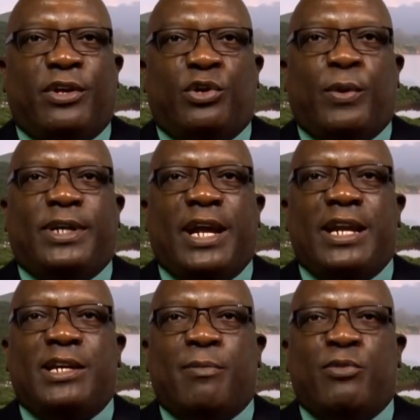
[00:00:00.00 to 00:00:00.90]
to
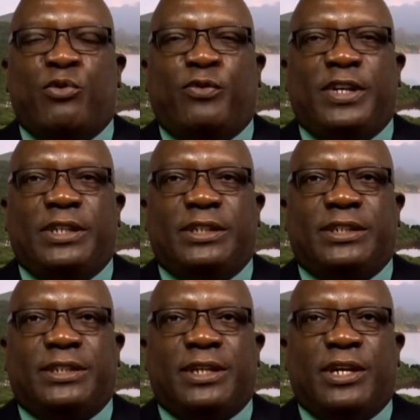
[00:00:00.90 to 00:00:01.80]
attend the
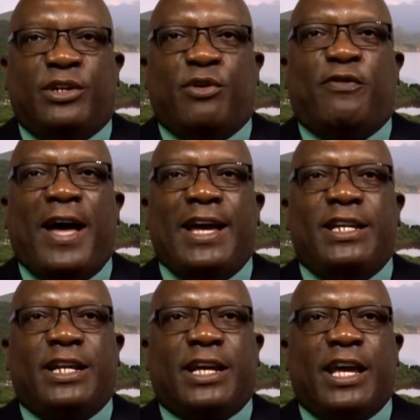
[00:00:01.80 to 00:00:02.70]
movies, to
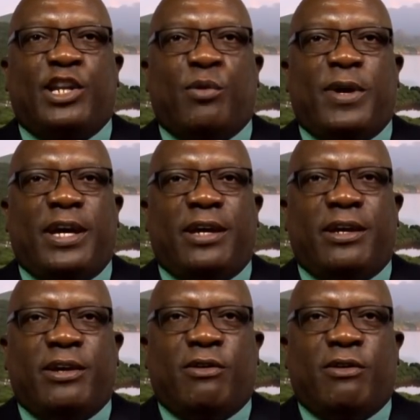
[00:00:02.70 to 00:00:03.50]
find a getaway